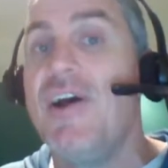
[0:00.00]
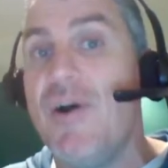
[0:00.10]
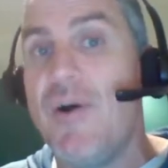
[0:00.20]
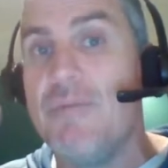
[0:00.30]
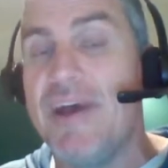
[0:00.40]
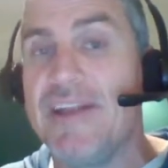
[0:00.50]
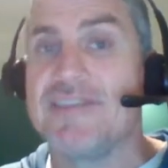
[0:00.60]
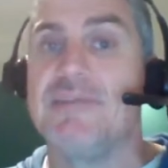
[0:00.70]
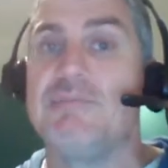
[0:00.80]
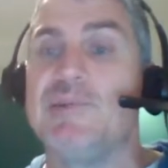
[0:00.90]
on matters
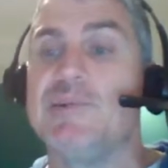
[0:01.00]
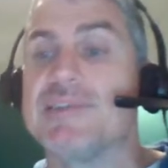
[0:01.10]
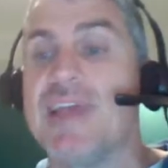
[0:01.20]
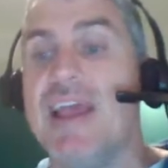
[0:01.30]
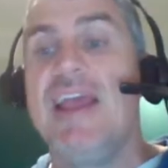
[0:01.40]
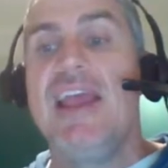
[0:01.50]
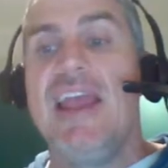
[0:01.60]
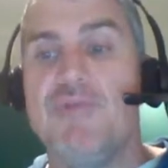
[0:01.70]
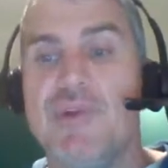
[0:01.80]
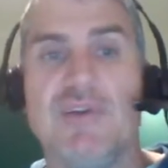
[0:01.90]
of importance.
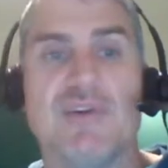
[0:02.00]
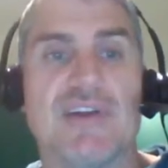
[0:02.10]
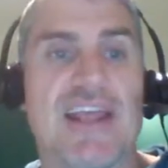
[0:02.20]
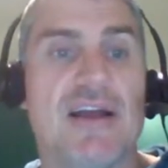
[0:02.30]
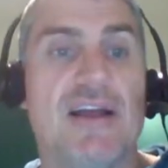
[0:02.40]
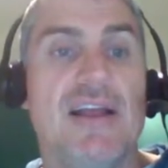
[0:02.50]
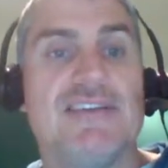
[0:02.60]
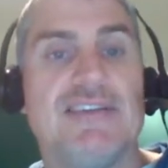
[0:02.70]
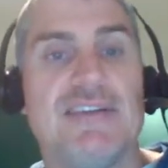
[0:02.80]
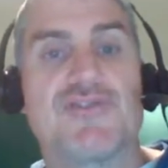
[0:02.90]
If we look now,
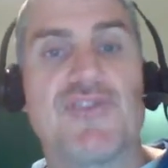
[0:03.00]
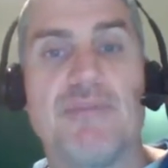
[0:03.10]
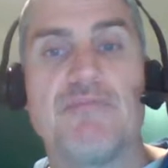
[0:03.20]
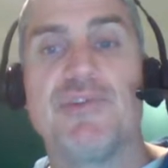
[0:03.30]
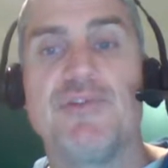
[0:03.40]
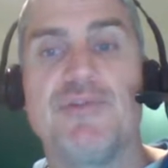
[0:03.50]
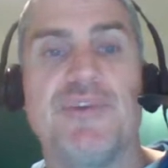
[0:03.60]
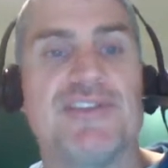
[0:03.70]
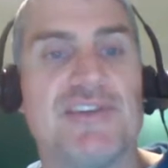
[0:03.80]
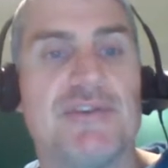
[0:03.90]
Trump, Putin
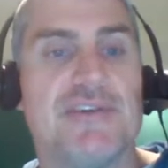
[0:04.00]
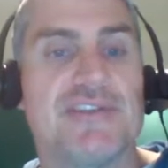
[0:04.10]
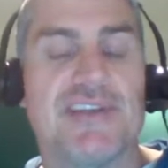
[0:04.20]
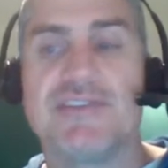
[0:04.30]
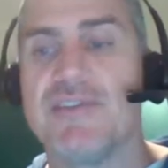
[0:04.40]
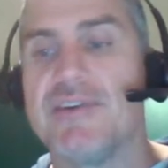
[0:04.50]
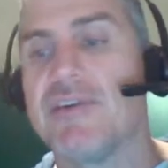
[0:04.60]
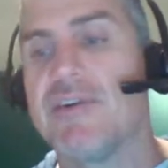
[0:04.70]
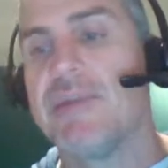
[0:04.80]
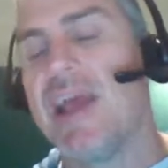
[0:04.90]
reached Syria ceasefire
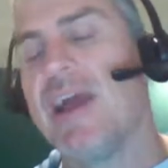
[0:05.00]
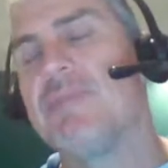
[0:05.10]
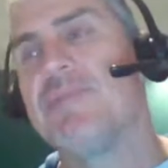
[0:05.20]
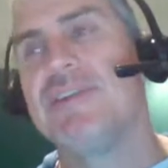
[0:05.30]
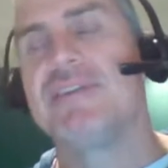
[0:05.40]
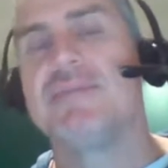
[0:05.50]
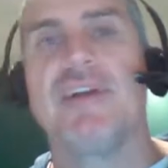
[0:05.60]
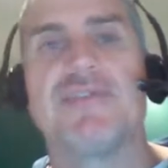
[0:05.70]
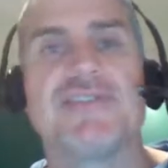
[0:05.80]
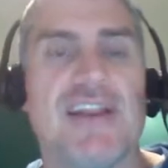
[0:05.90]
agreement. How predictable.
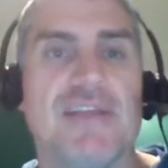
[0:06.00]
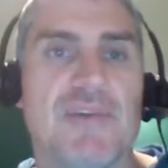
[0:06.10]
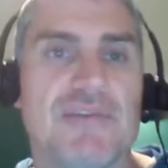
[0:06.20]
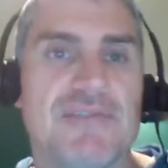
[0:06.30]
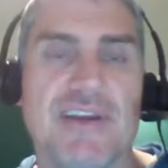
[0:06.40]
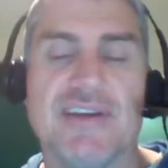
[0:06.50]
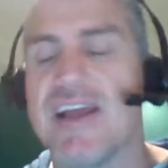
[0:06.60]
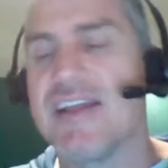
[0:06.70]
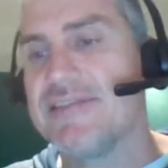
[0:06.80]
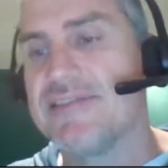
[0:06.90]
I've said it in my videos.
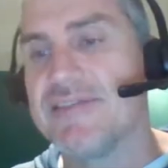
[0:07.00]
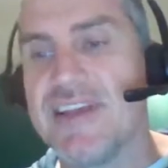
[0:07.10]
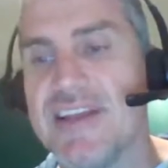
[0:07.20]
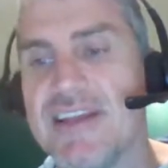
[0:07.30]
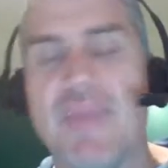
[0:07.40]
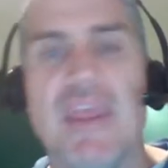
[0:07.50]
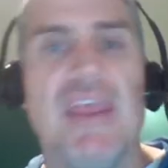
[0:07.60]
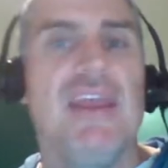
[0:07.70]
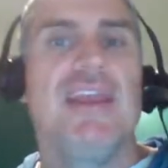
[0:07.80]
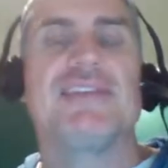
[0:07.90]
Others have said it.
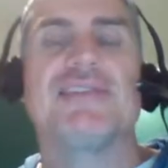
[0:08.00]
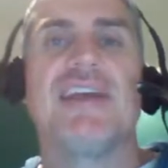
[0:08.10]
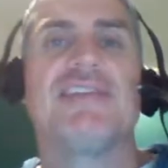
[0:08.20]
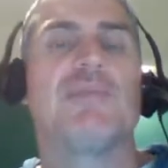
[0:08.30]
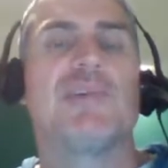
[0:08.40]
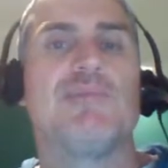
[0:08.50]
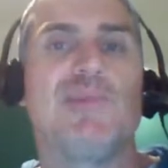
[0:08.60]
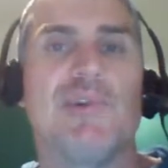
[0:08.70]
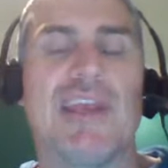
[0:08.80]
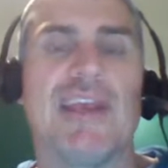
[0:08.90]
It's nothing but a
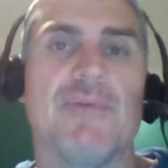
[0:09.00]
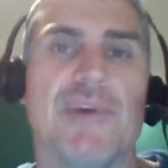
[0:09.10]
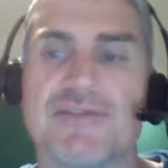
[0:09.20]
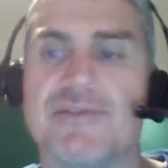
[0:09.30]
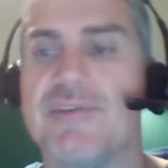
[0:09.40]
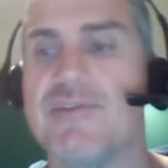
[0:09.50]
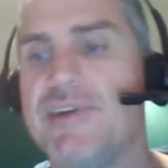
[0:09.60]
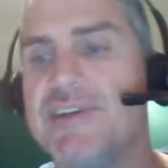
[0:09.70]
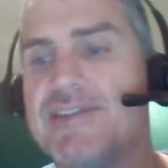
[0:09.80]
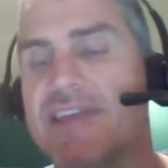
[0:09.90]
ploy to get Russia into the
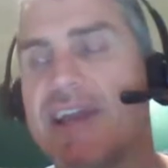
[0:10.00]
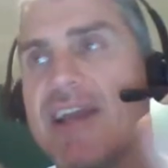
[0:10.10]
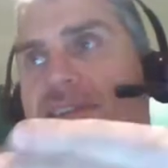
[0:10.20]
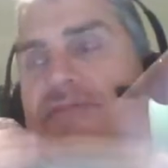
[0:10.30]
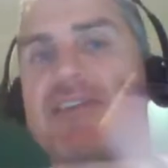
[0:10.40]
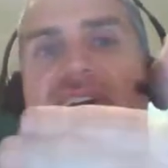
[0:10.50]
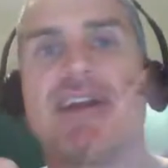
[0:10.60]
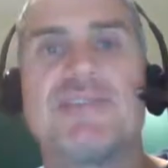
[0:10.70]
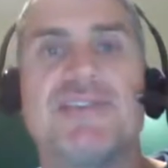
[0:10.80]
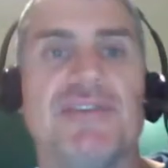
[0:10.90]
reason. They're going to divide
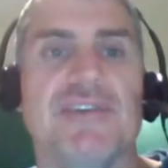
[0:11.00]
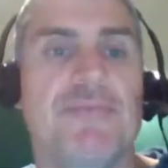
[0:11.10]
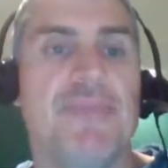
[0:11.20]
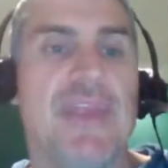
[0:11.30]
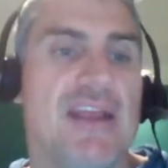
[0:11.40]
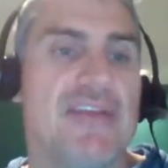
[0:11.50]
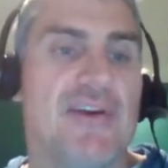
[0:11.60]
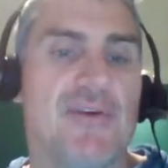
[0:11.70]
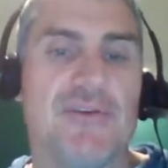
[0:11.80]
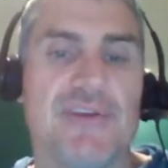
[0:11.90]
up Syria. They're already